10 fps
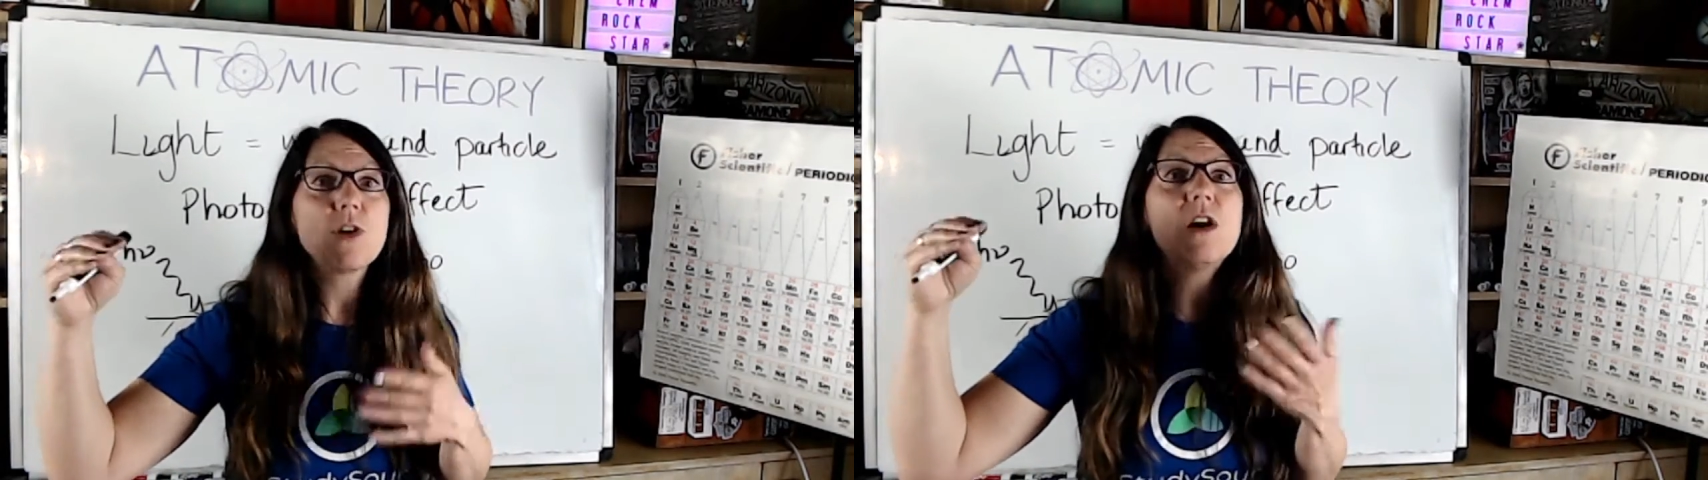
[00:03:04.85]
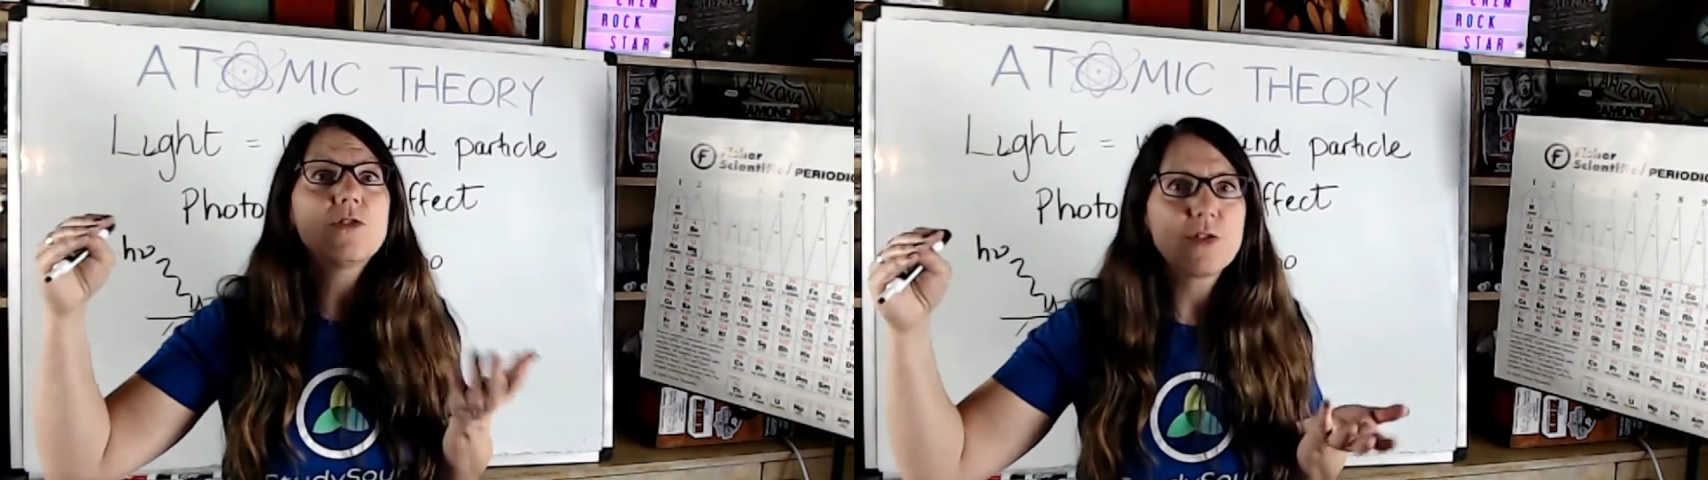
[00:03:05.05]

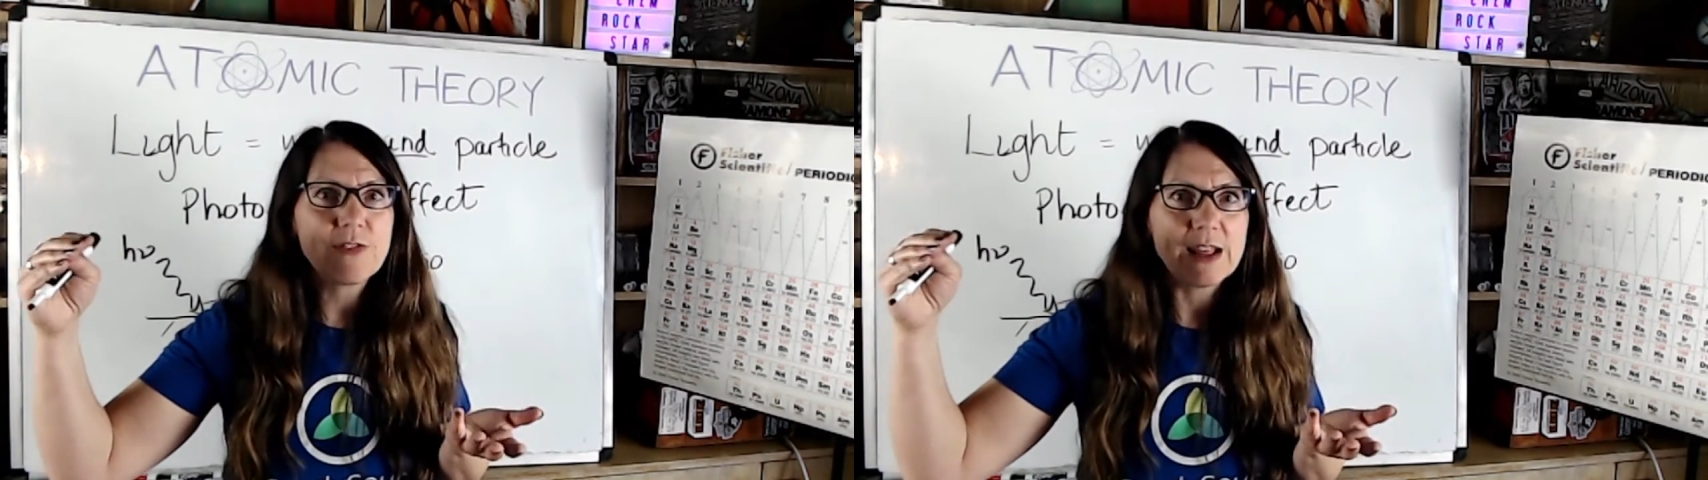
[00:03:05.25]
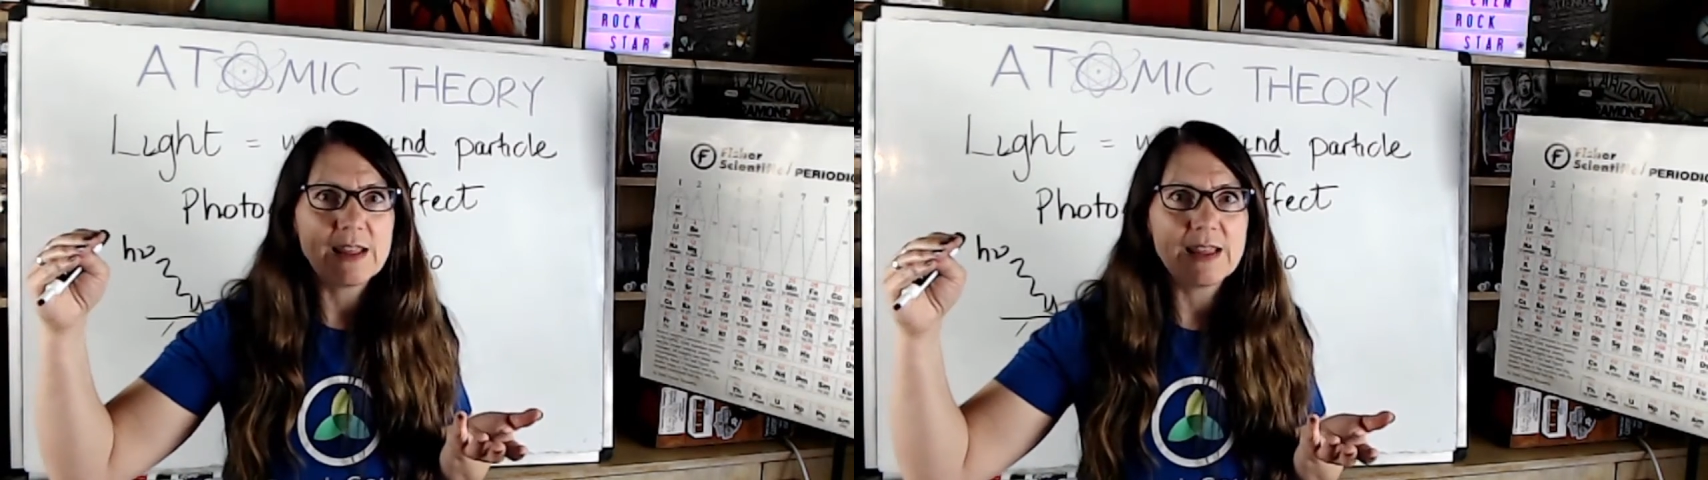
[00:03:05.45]
or
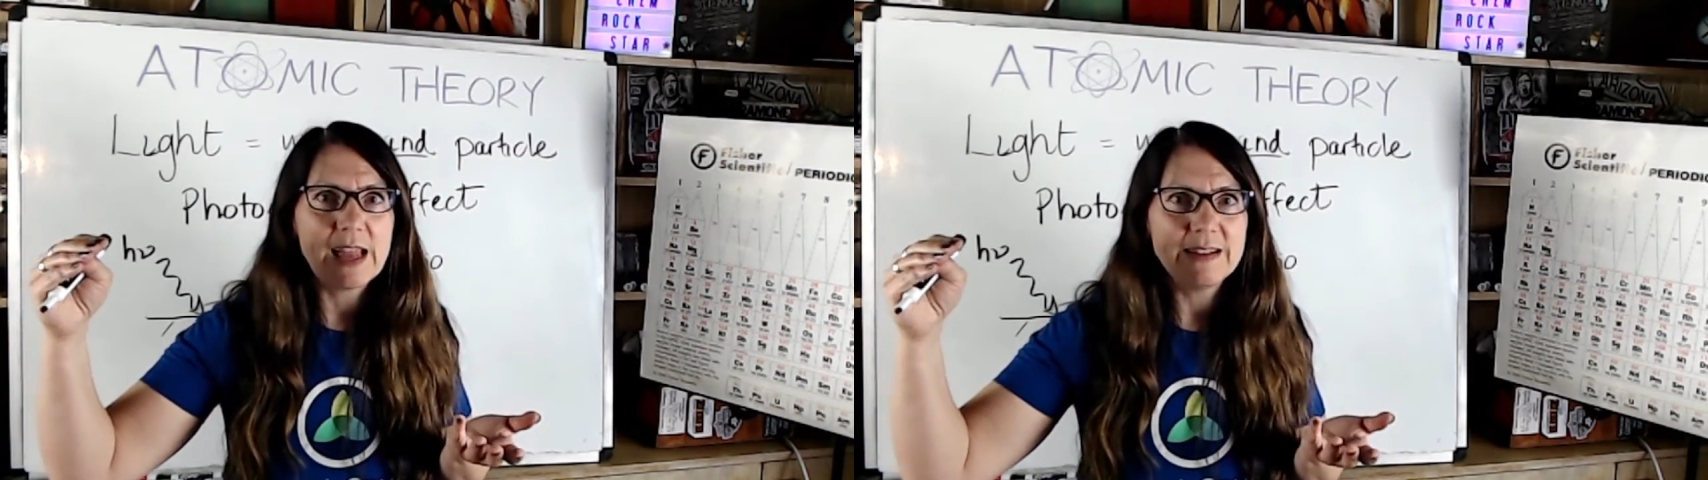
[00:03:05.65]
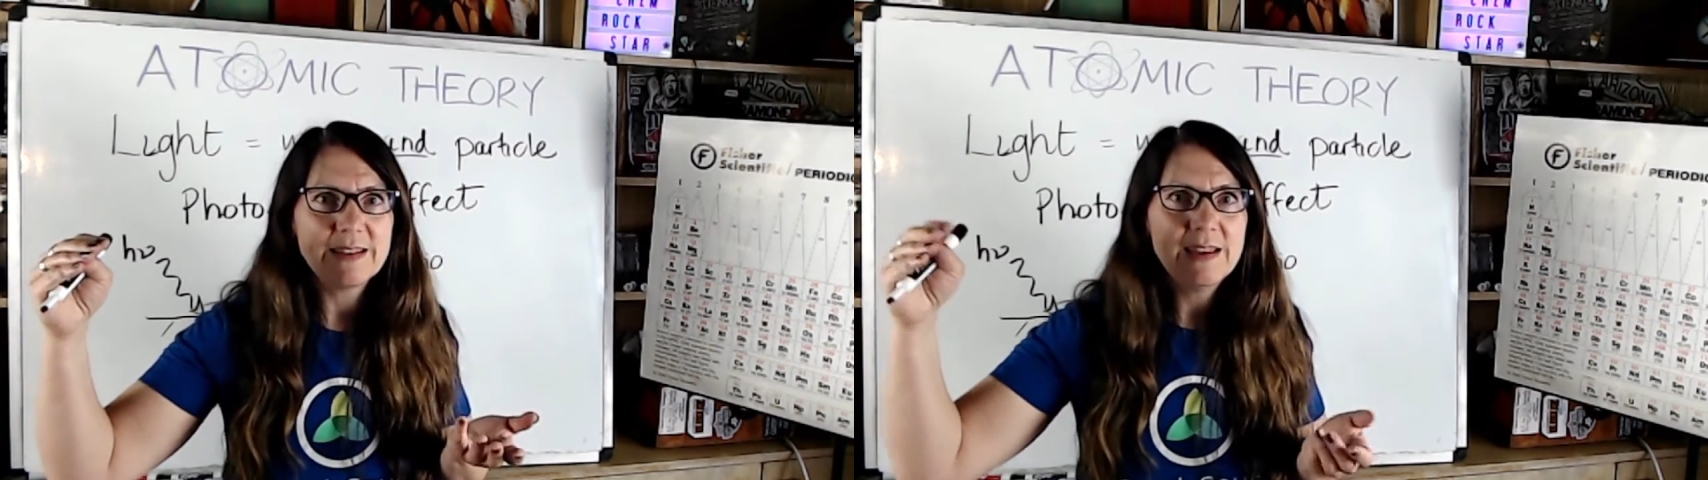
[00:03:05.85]
ultraviolet
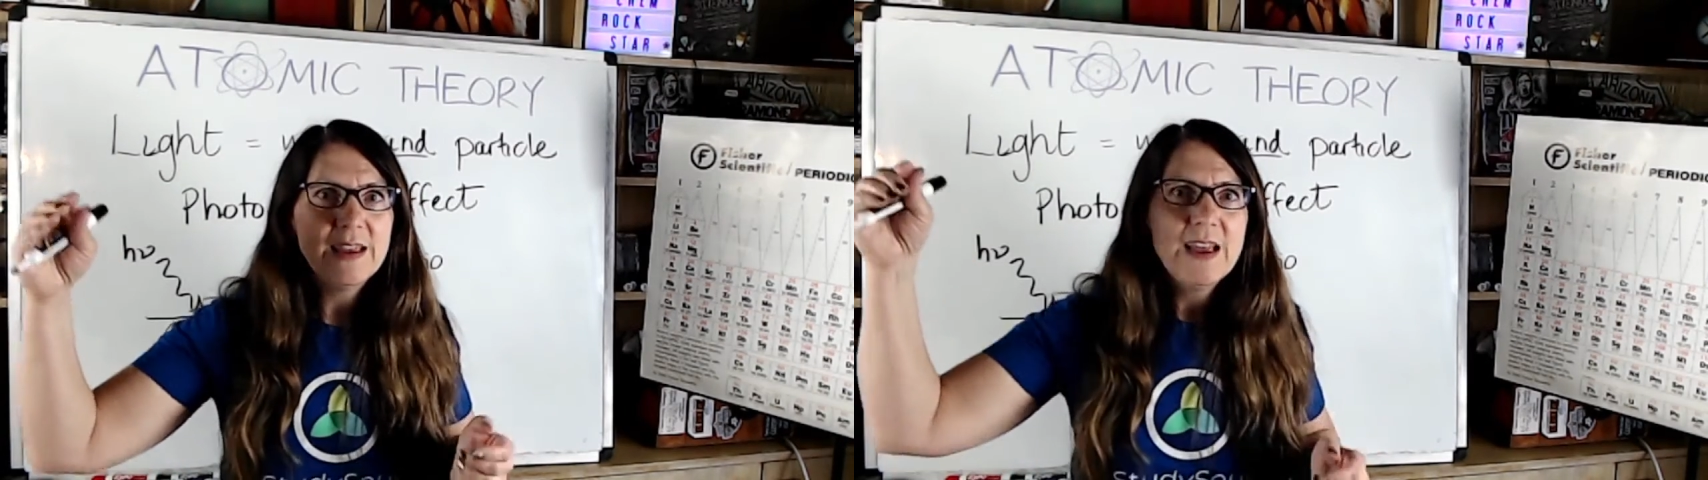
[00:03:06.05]
light,